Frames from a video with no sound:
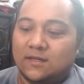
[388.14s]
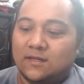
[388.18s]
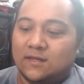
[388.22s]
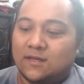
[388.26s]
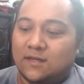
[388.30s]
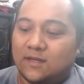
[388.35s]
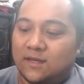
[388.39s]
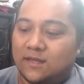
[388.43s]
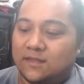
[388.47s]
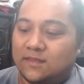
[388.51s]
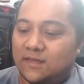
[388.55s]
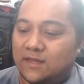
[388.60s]

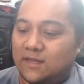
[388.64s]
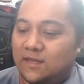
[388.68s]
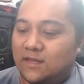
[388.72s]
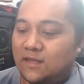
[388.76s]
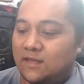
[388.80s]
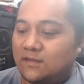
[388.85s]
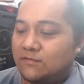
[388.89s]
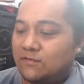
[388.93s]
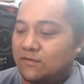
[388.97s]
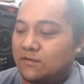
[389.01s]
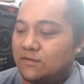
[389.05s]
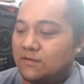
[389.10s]
And
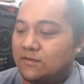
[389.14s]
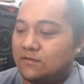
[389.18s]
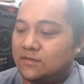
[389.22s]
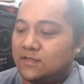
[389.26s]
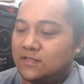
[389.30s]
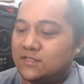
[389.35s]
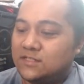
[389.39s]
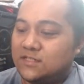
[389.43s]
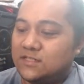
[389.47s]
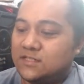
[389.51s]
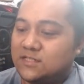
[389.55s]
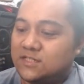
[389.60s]
then
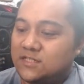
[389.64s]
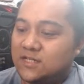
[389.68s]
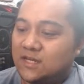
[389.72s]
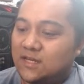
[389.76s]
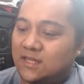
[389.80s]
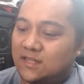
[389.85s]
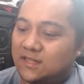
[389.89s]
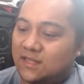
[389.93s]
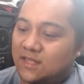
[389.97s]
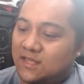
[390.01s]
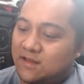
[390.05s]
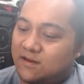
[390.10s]
let's just check
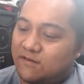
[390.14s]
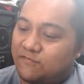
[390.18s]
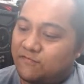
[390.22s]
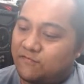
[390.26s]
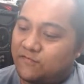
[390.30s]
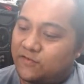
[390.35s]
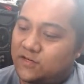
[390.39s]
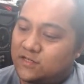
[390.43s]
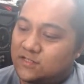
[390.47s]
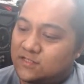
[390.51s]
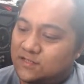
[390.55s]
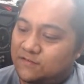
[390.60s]
it here
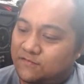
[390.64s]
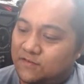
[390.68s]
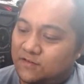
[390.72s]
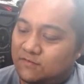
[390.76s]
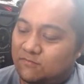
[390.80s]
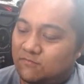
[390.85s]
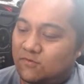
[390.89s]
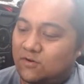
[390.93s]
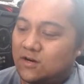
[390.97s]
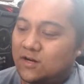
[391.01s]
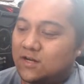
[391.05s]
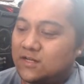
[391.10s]
first if it
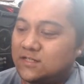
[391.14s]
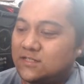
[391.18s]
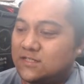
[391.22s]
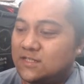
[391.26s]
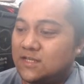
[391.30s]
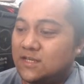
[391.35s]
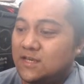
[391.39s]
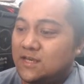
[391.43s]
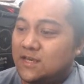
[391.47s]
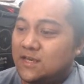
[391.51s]
works.